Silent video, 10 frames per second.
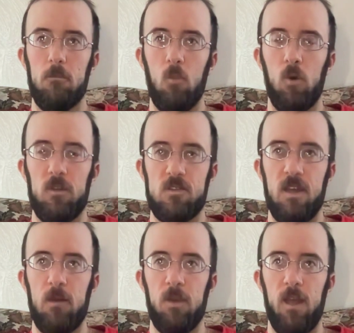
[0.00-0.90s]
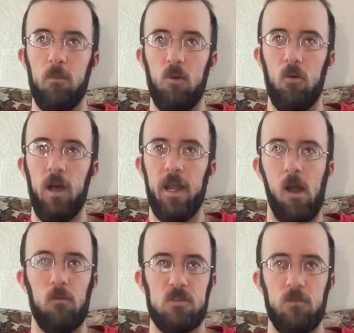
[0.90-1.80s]
more of the same in April. Hang
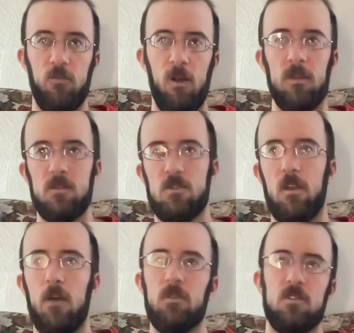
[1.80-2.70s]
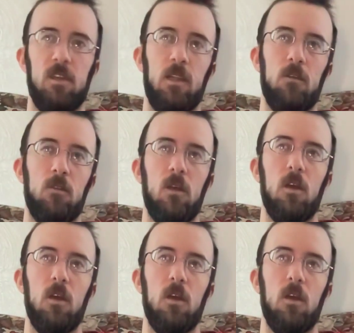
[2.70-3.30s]
out with some friends that I haven't seen